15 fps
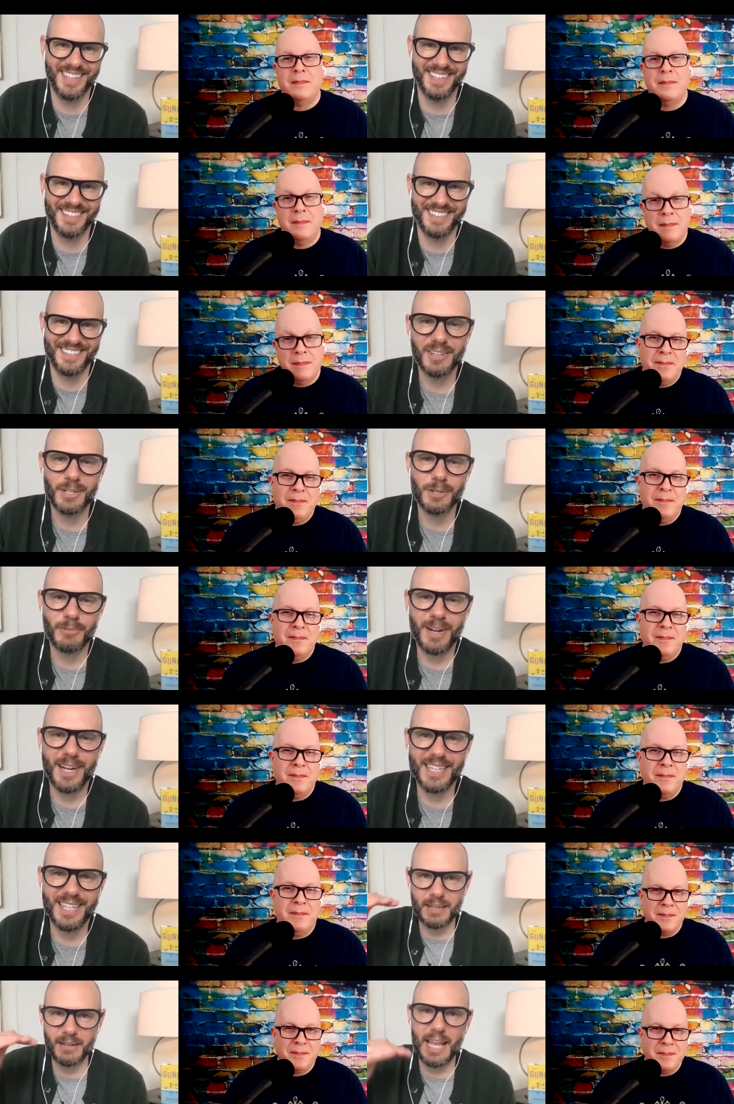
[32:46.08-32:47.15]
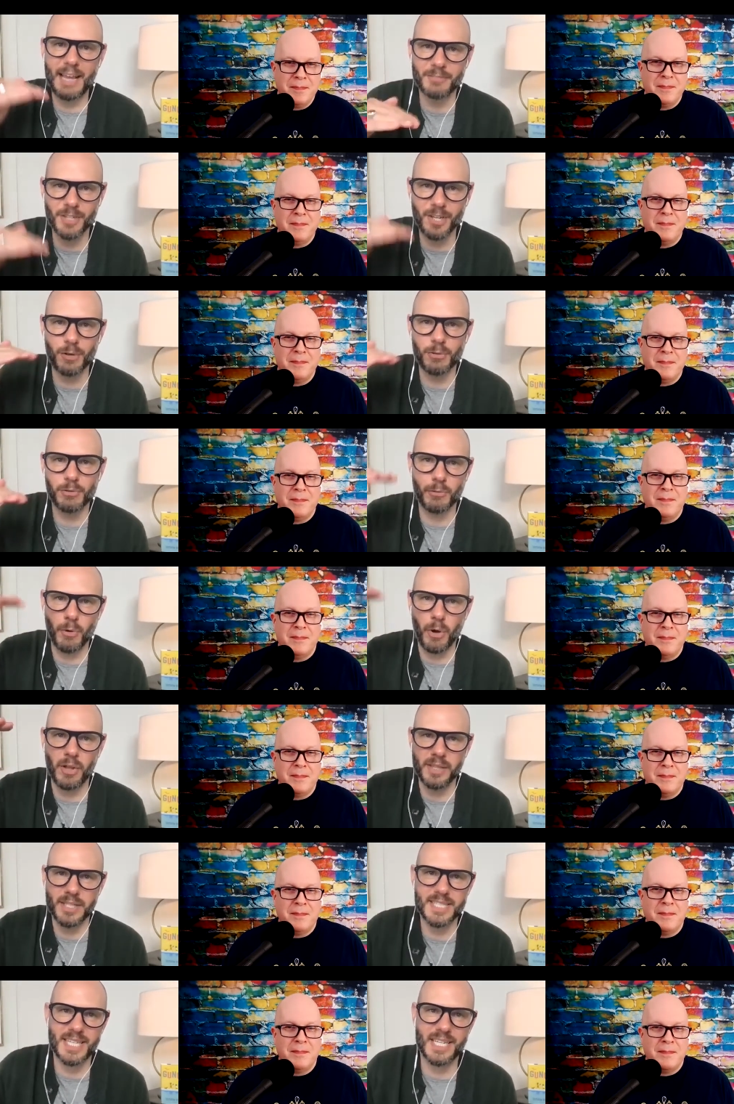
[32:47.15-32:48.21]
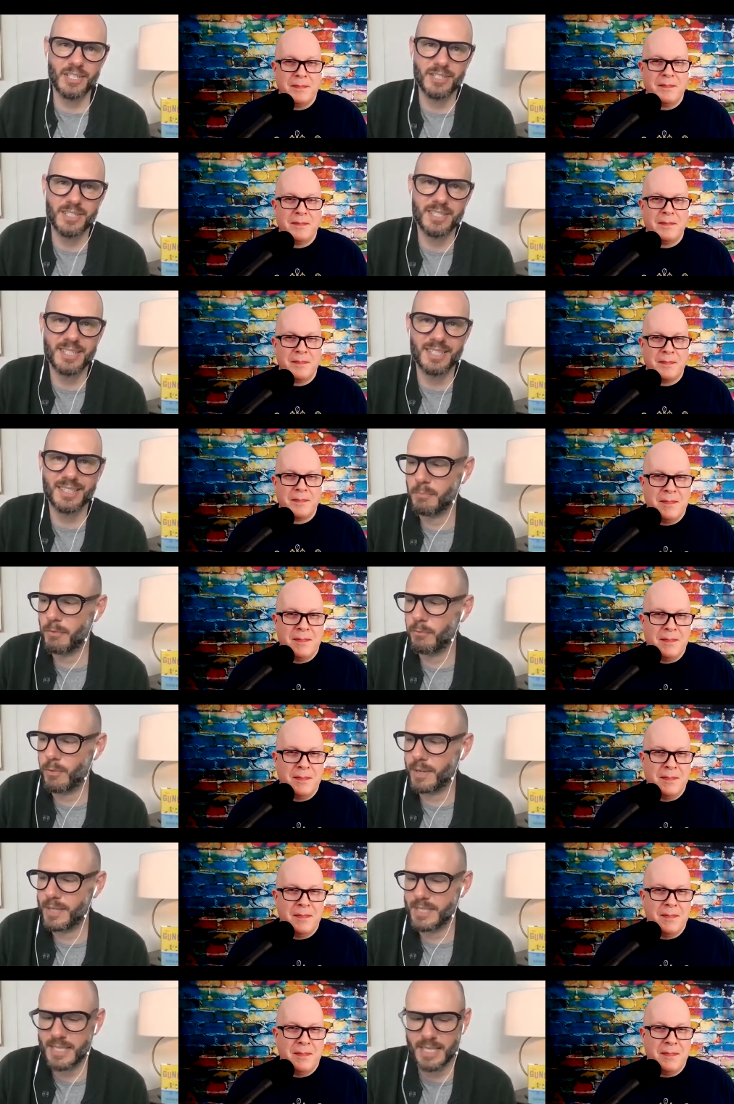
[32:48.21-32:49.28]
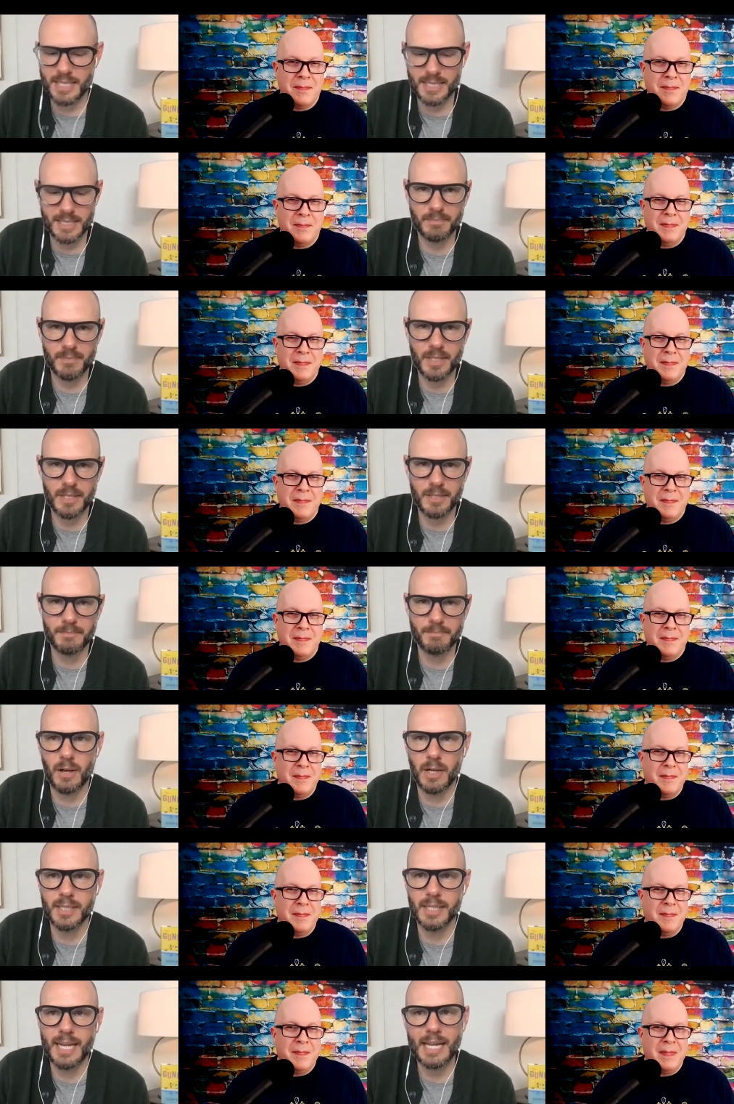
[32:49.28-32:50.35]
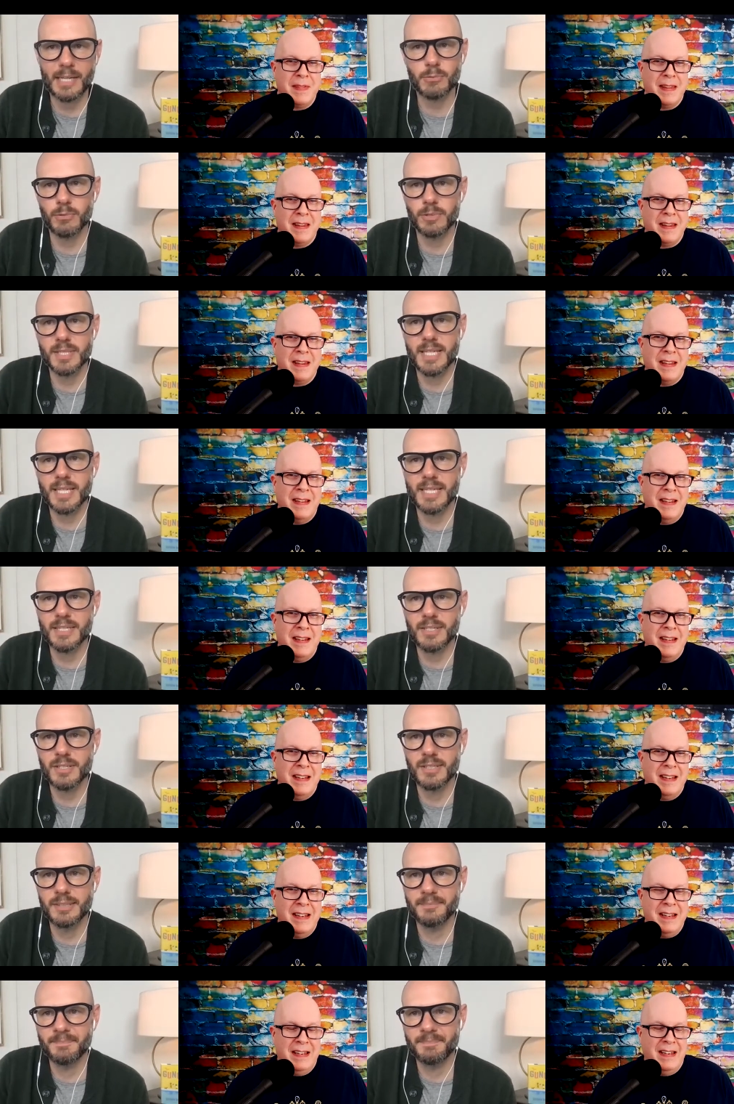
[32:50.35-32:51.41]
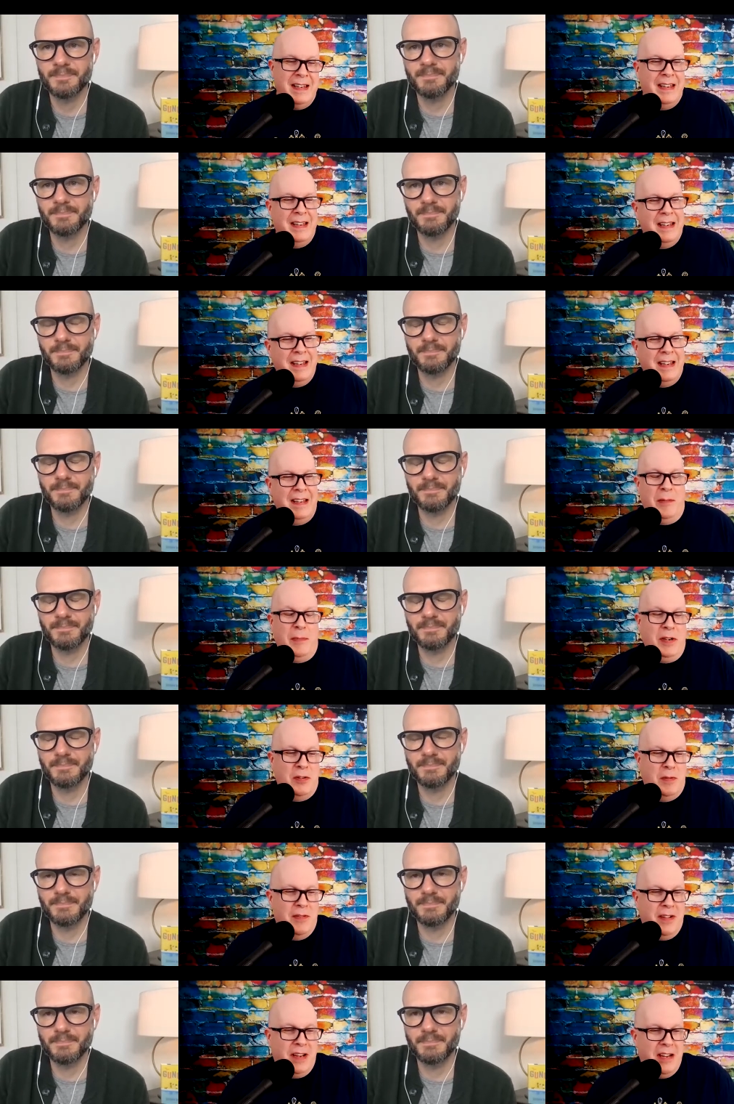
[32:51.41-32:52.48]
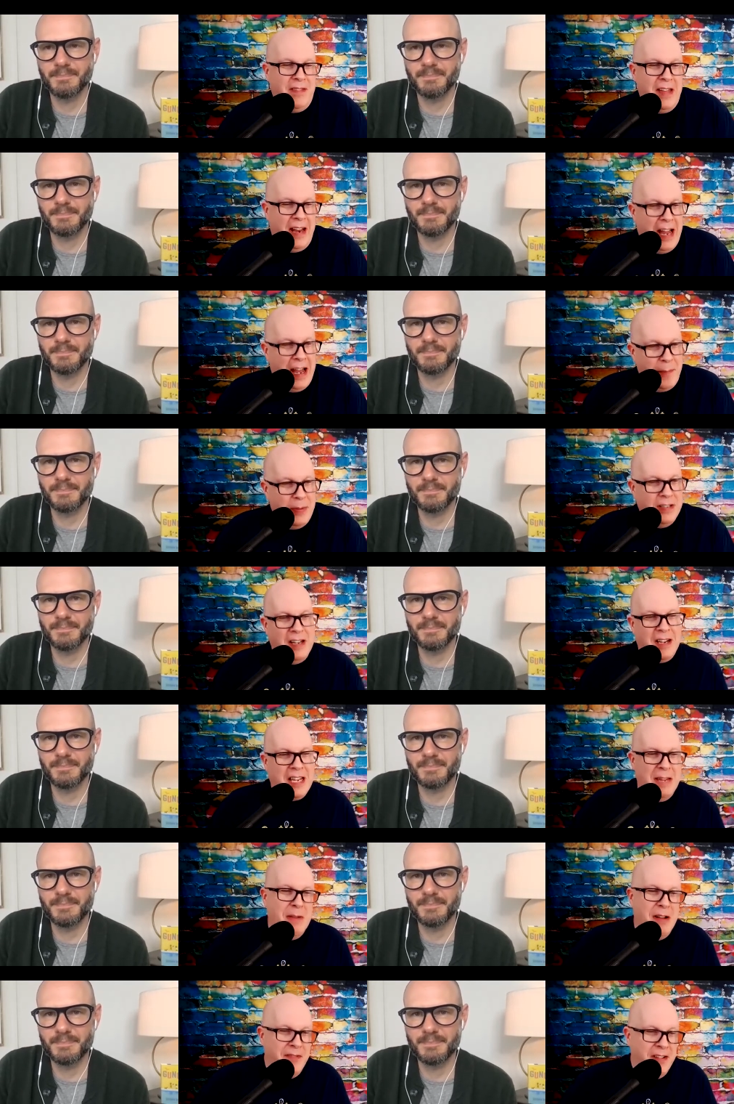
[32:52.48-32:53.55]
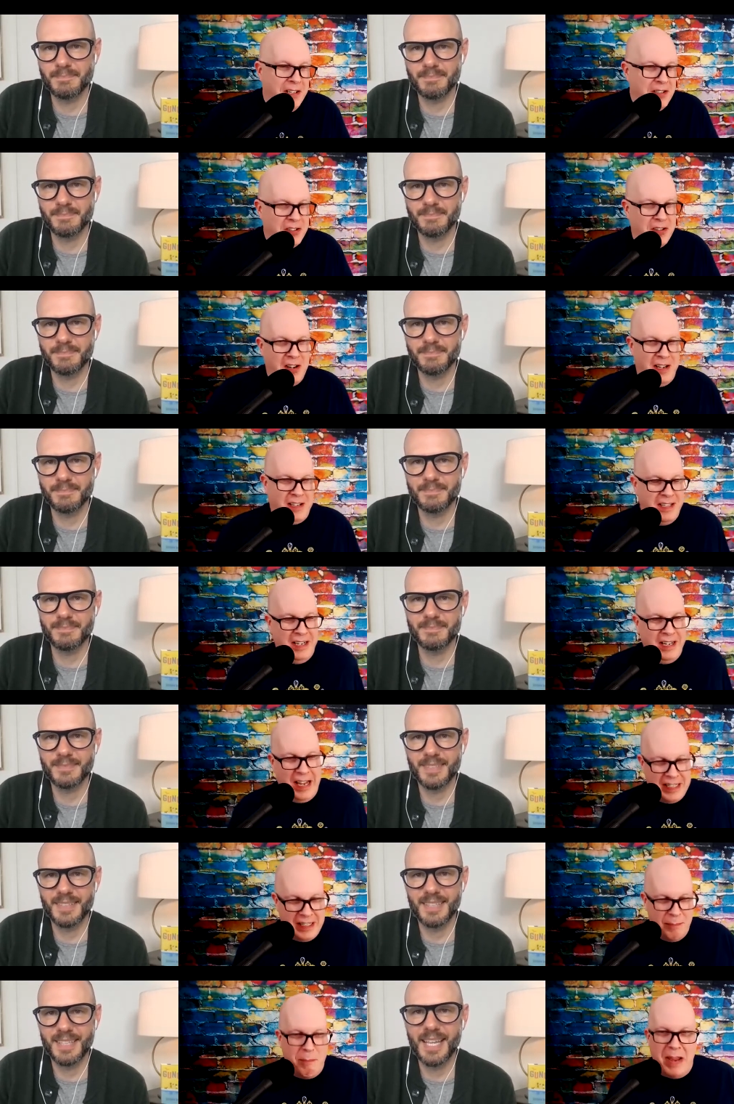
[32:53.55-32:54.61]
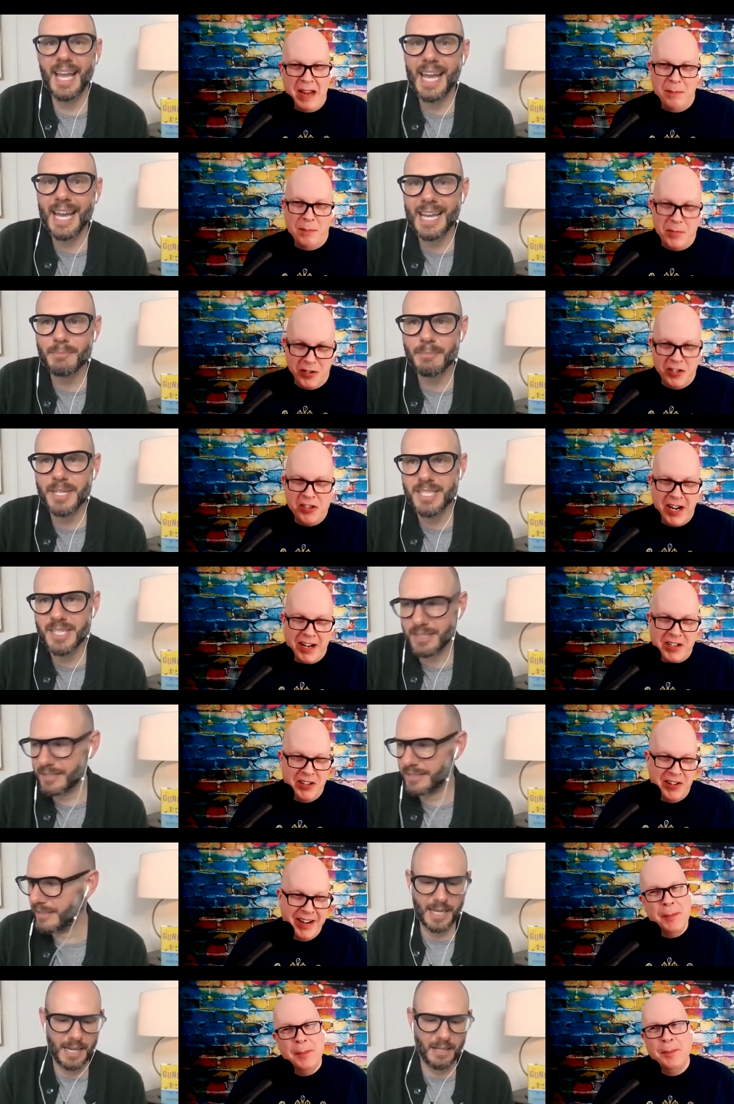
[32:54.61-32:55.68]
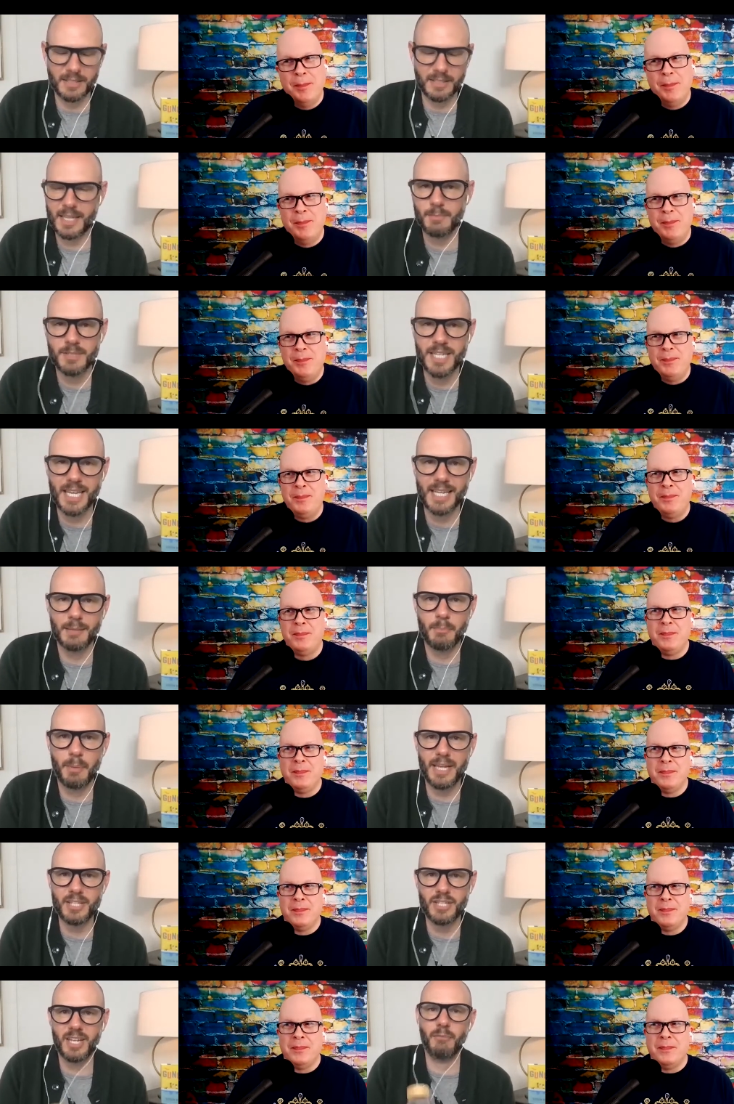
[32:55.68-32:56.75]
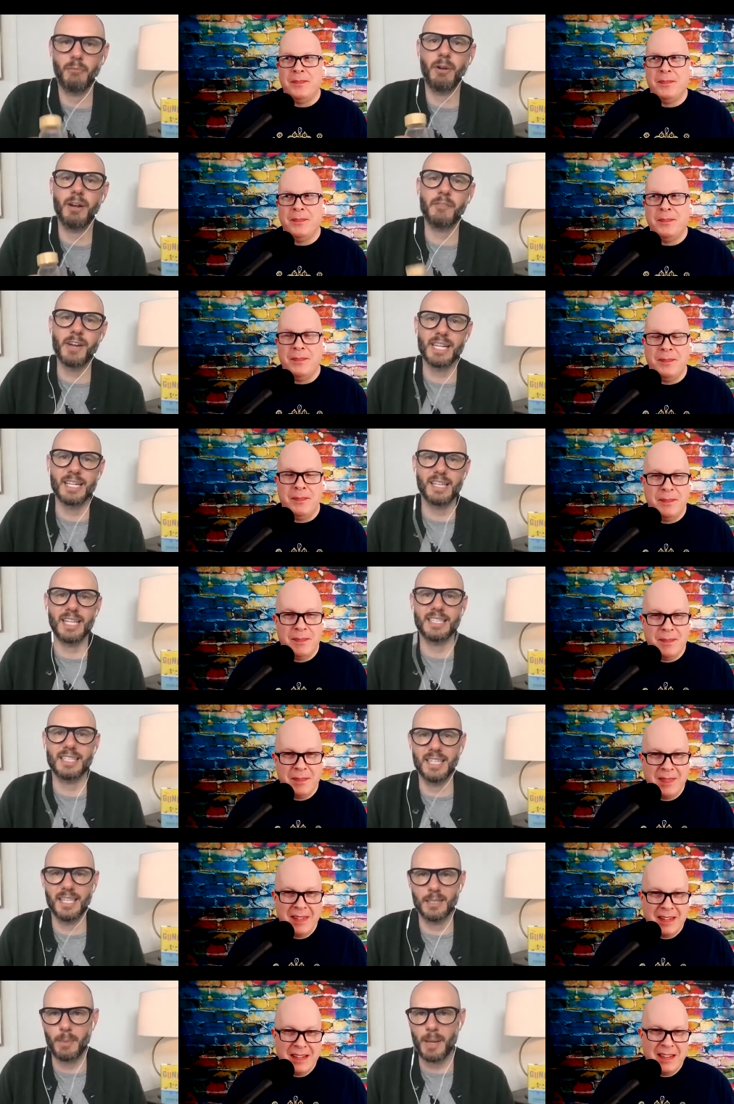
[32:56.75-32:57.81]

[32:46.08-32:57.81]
Speaker 1: So you're right. It'll have to go through all the stages before I see it, you know, on an actual stage.
Speaker 2: It'll be terrific if that happens. I'll keep my fingers crossed that it hasn't.
Speaker 1: Yeah, me too. Yeah, I'll keep taking paycheck whenever I can collect another